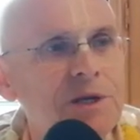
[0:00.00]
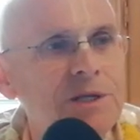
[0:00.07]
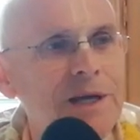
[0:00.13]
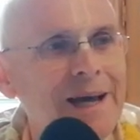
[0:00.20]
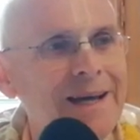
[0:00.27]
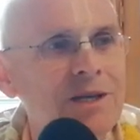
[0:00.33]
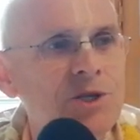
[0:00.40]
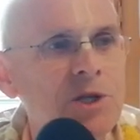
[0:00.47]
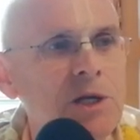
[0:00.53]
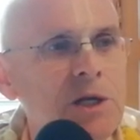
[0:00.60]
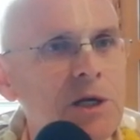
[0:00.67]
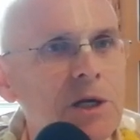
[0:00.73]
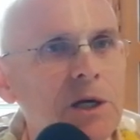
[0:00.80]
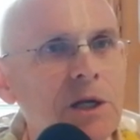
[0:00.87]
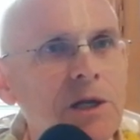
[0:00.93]
but there's
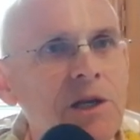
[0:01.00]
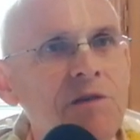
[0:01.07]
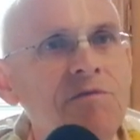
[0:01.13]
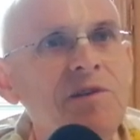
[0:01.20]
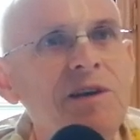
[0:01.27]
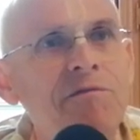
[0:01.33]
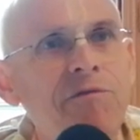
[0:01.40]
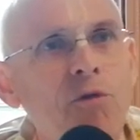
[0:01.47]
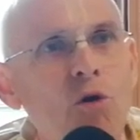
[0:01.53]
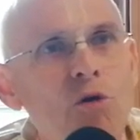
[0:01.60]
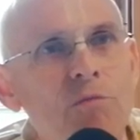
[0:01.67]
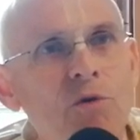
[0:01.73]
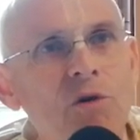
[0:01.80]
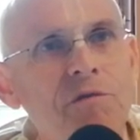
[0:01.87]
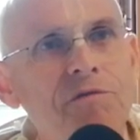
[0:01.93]
actually a living
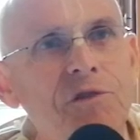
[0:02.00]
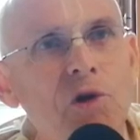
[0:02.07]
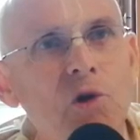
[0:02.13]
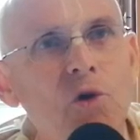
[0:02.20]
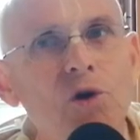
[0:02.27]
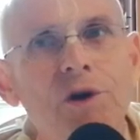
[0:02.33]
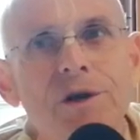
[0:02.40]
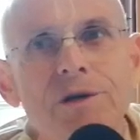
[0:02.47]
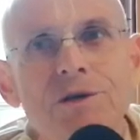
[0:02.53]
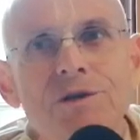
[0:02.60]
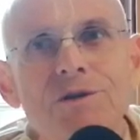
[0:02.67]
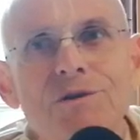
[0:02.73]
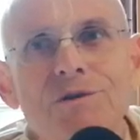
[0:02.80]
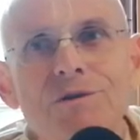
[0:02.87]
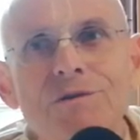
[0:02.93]
form of the Lord.
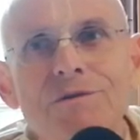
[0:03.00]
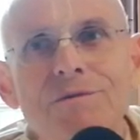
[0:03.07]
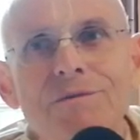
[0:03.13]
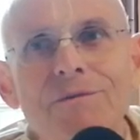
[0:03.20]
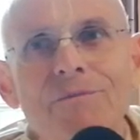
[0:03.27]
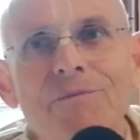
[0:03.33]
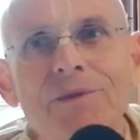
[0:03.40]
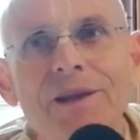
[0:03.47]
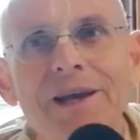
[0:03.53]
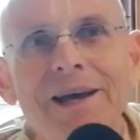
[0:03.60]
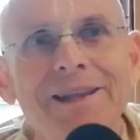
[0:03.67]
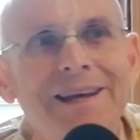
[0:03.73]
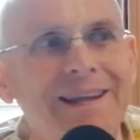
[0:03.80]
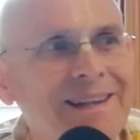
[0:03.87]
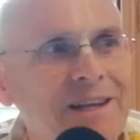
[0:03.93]

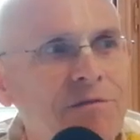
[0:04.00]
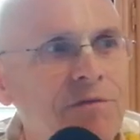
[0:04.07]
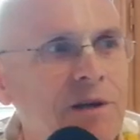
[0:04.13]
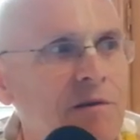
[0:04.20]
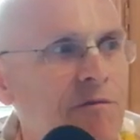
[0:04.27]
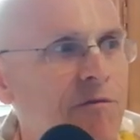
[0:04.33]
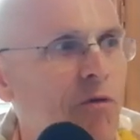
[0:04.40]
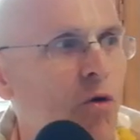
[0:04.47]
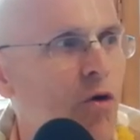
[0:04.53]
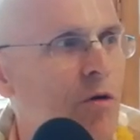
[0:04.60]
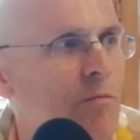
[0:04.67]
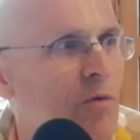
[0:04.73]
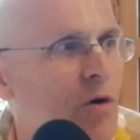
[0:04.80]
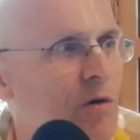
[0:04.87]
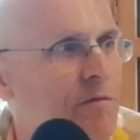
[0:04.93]
And that living
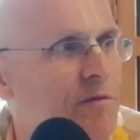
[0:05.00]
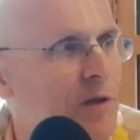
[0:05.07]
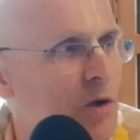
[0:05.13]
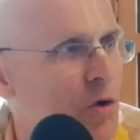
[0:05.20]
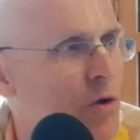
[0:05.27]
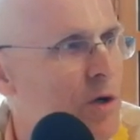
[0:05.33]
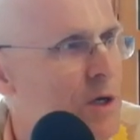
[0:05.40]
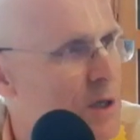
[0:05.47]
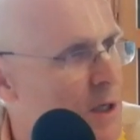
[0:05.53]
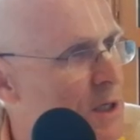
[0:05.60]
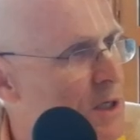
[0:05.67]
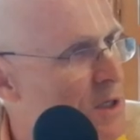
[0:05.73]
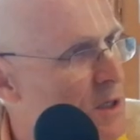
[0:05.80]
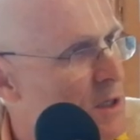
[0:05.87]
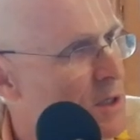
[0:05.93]
form of the
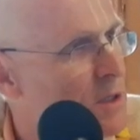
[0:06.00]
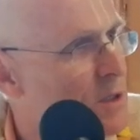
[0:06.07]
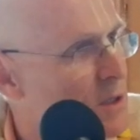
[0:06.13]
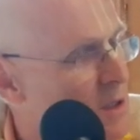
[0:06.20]
Lord is,